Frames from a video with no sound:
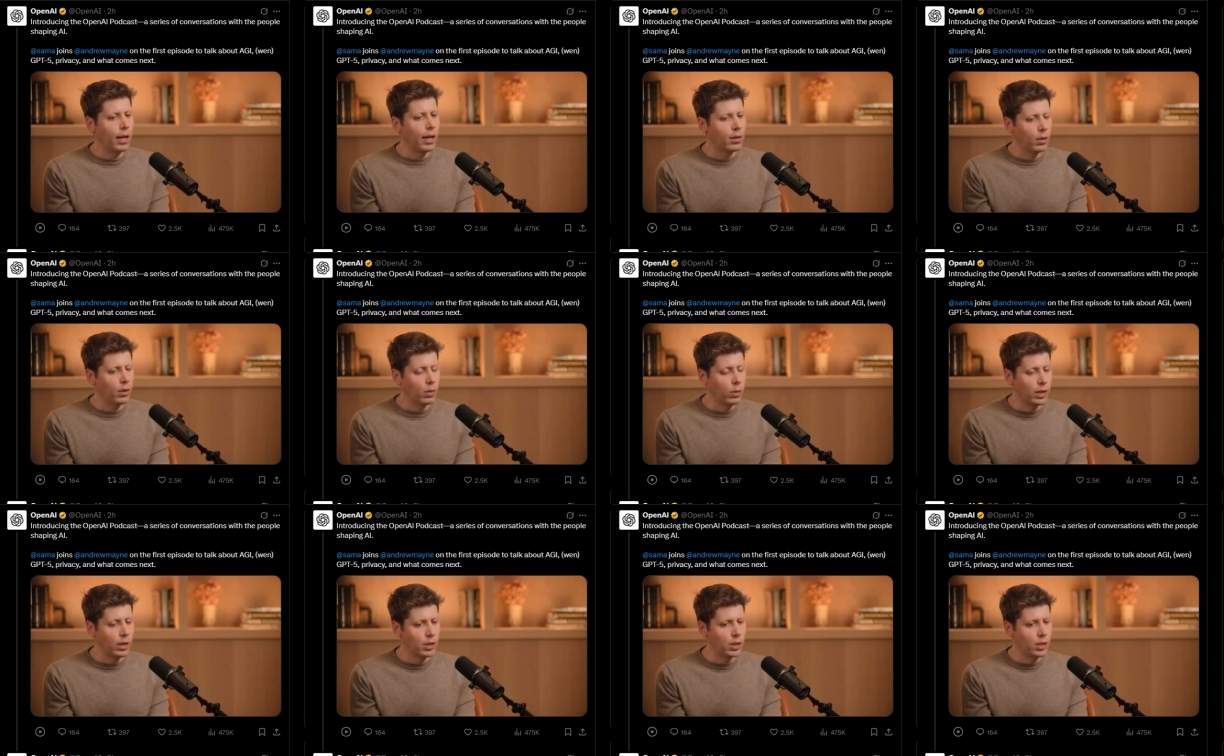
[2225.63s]
and
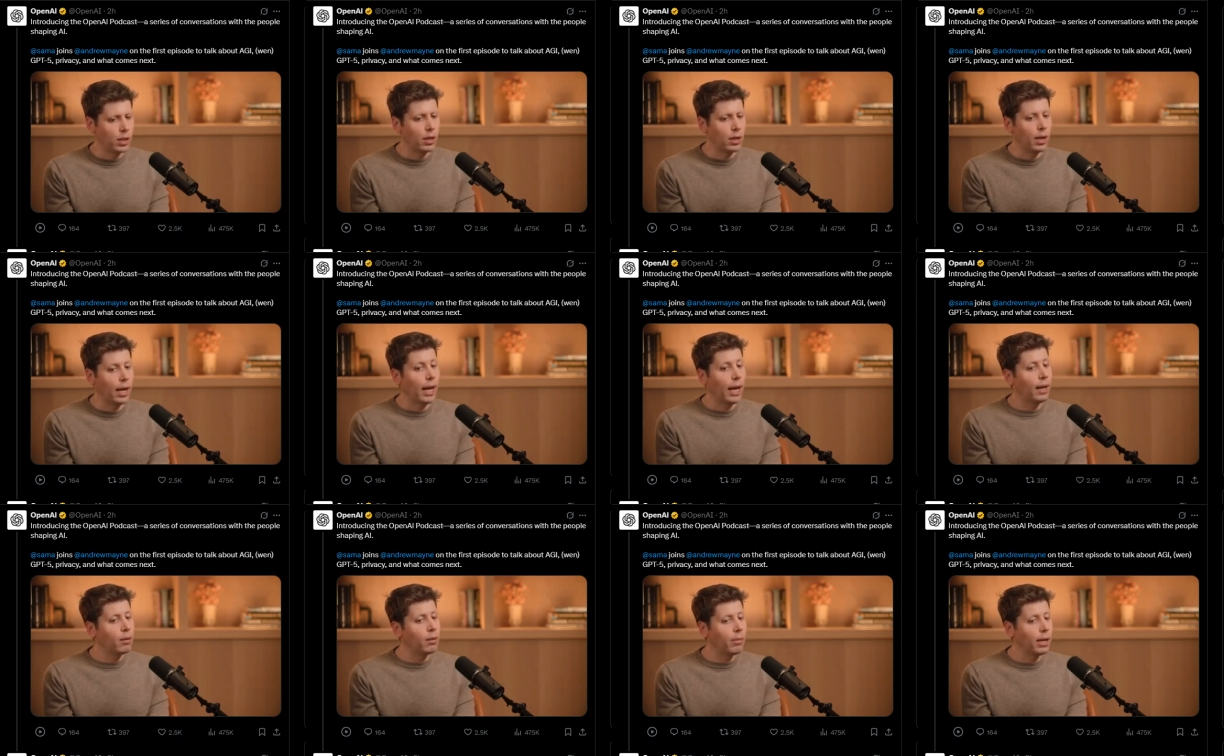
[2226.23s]
your
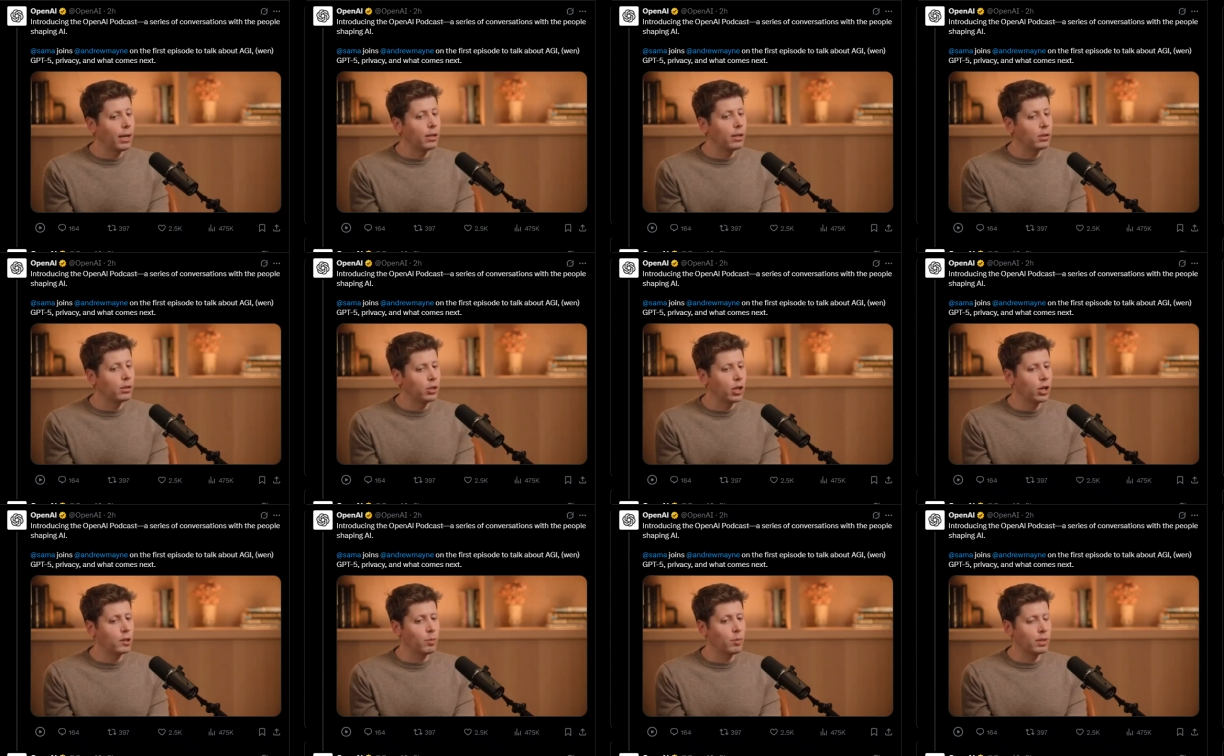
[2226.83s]
question and make
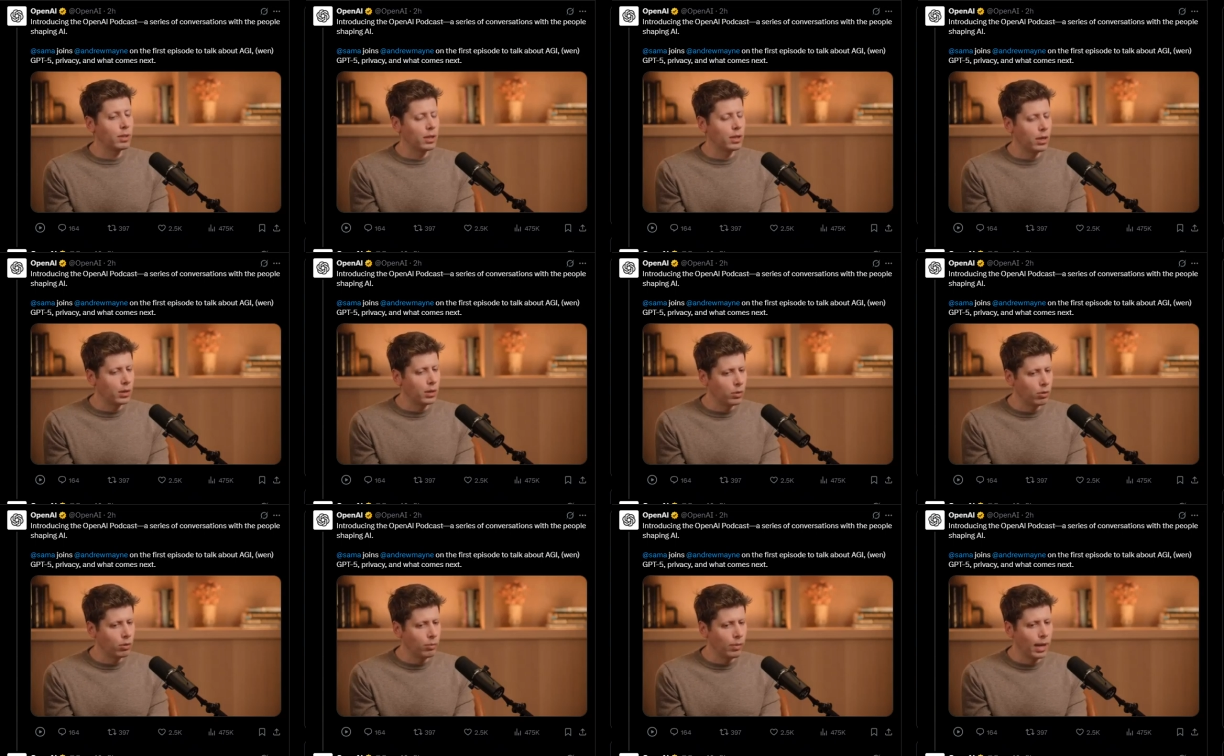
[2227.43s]
good judgments
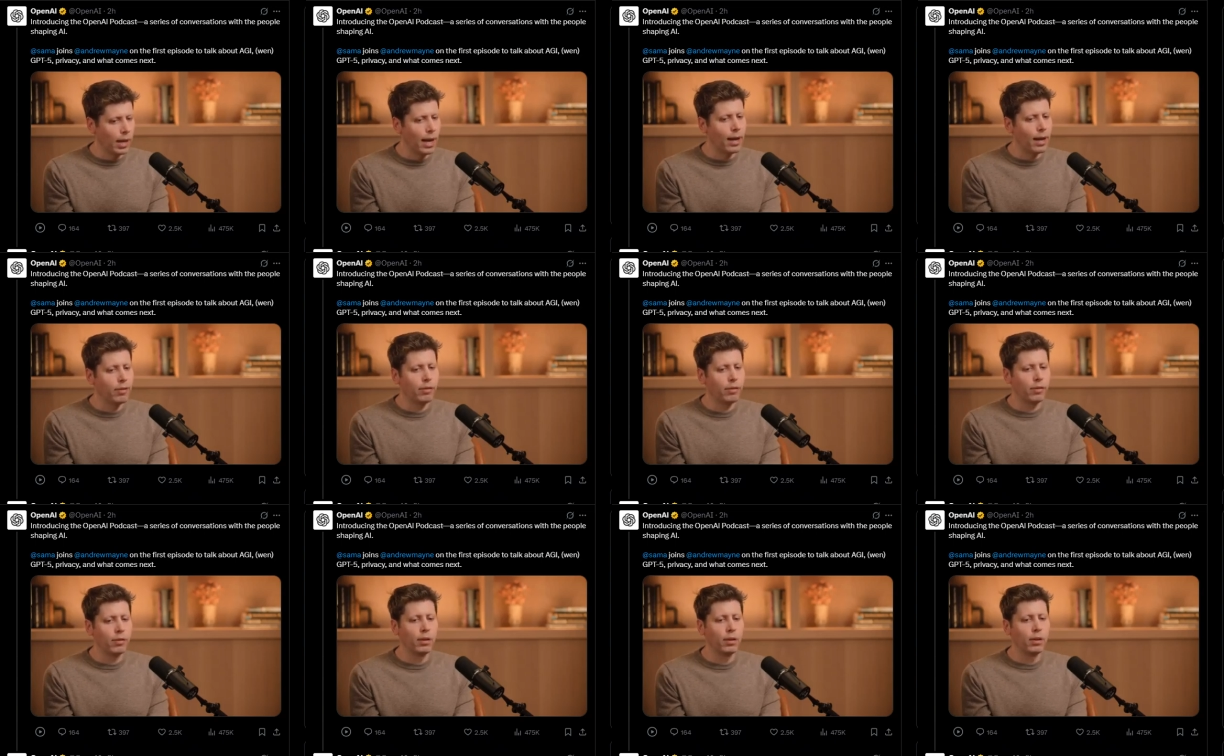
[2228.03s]
on your
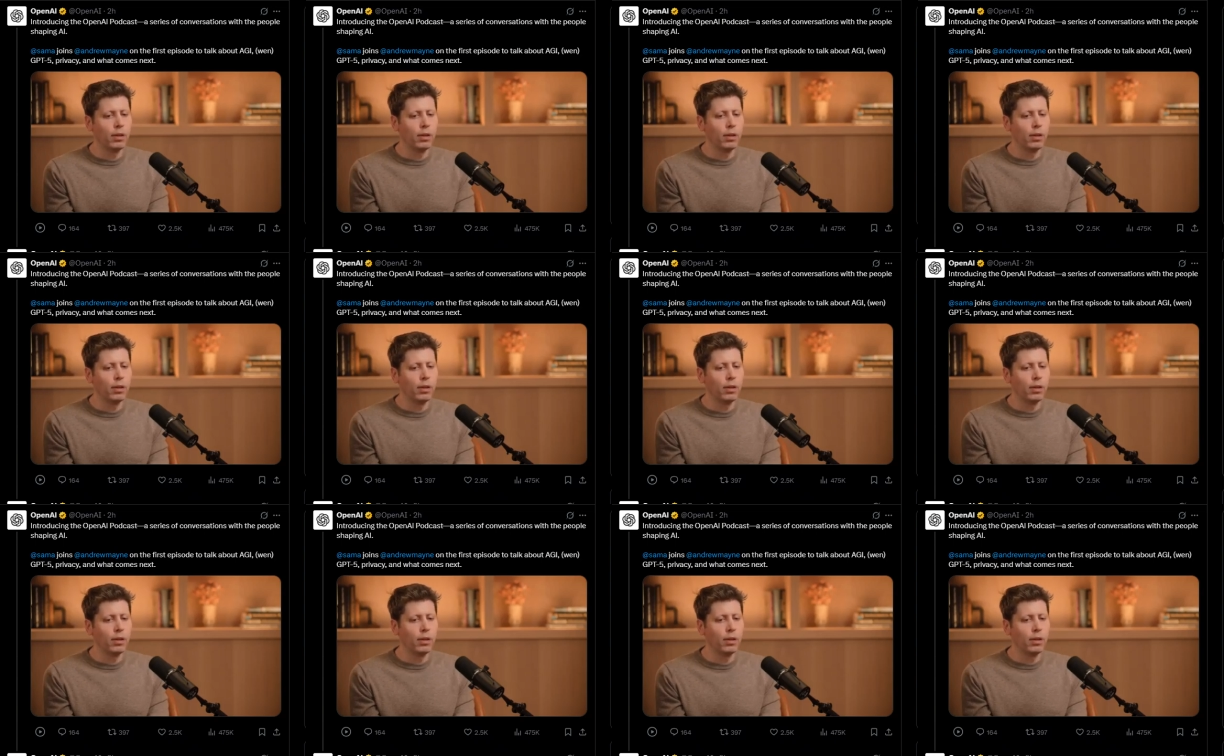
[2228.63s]
behalf,